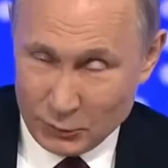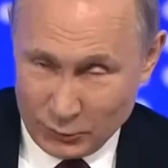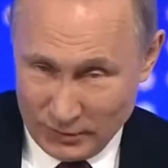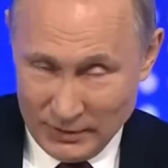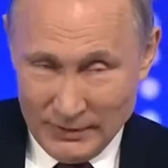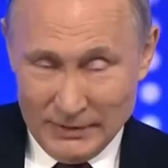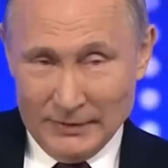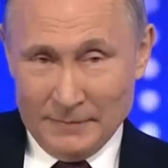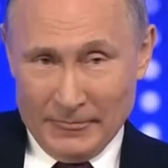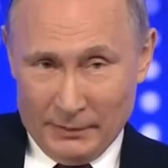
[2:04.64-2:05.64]
by the
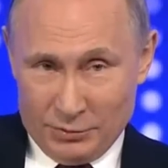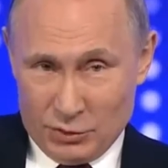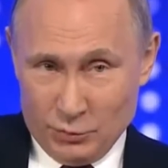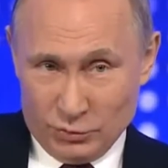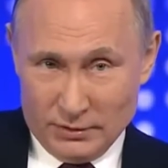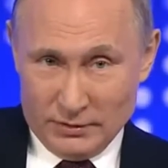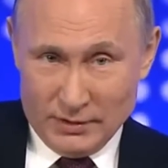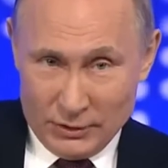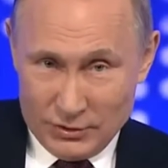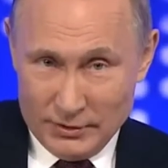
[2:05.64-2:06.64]
statements made by
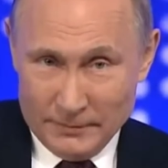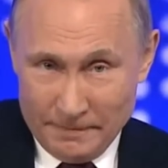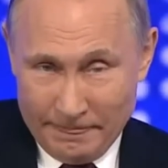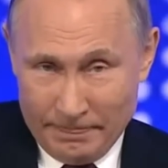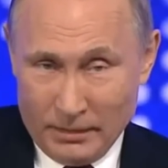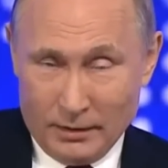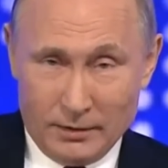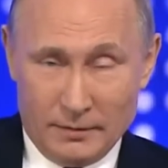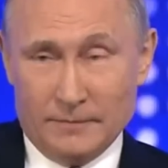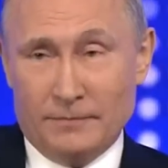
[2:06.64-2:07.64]
the
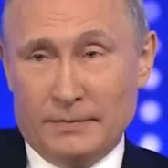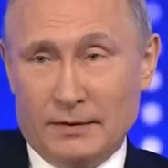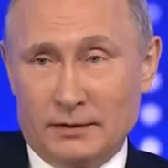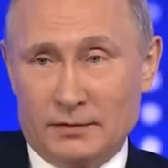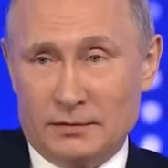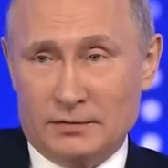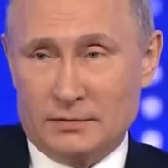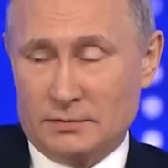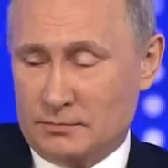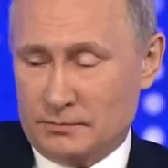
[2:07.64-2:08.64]
representatives of the current
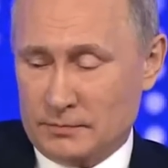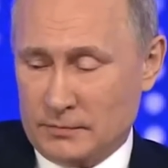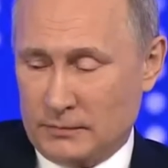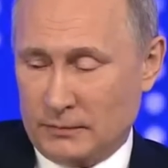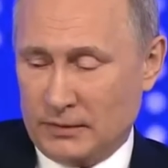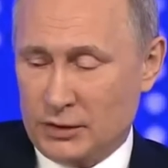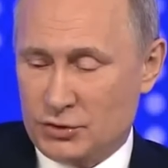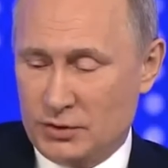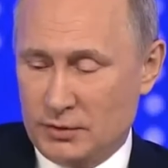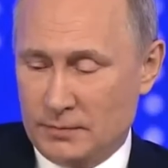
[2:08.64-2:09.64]
American
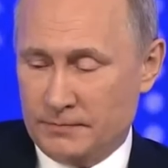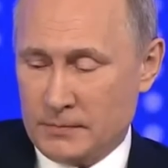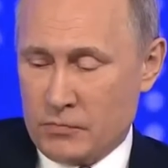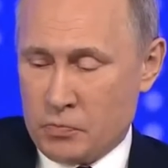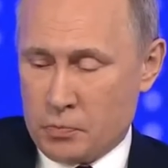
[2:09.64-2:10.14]
administration,